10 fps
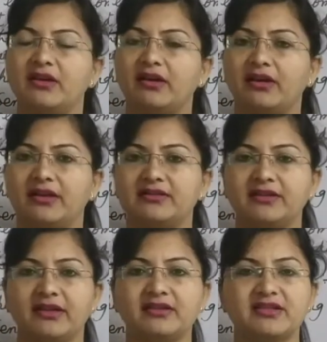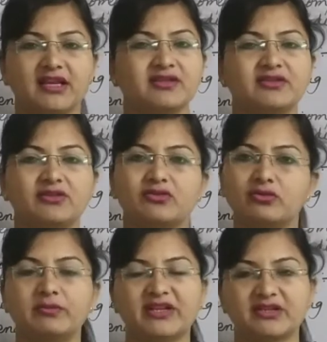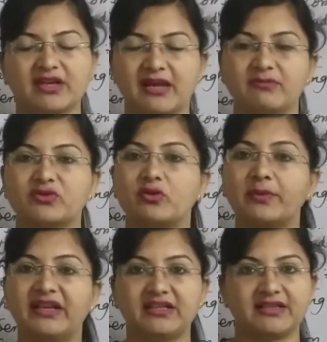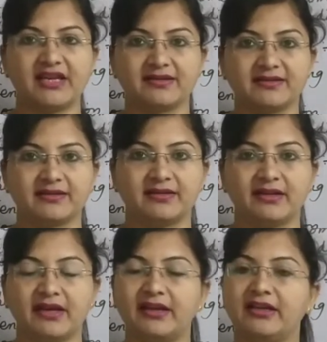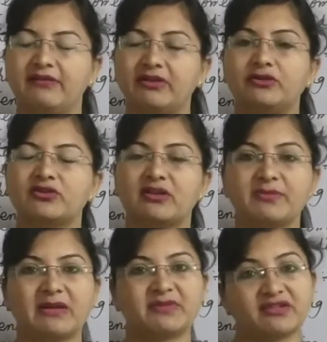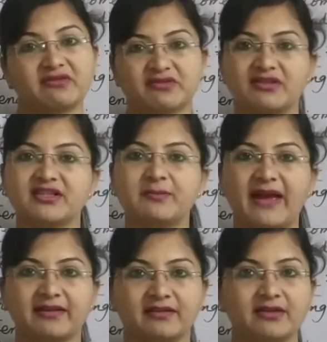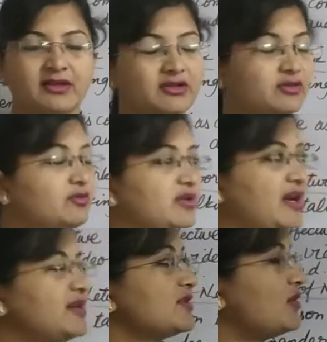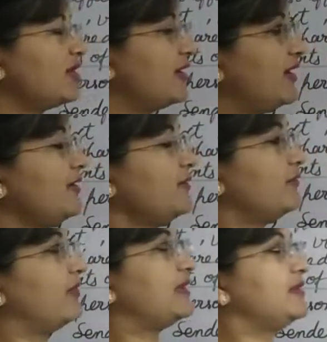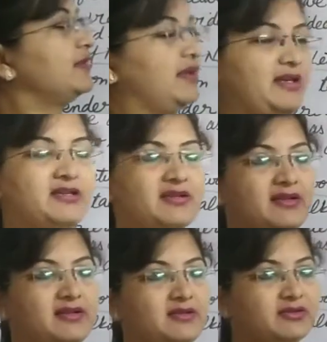and it takes too much time, so many days, and even though sometimes it returns back. So that is not there with internet.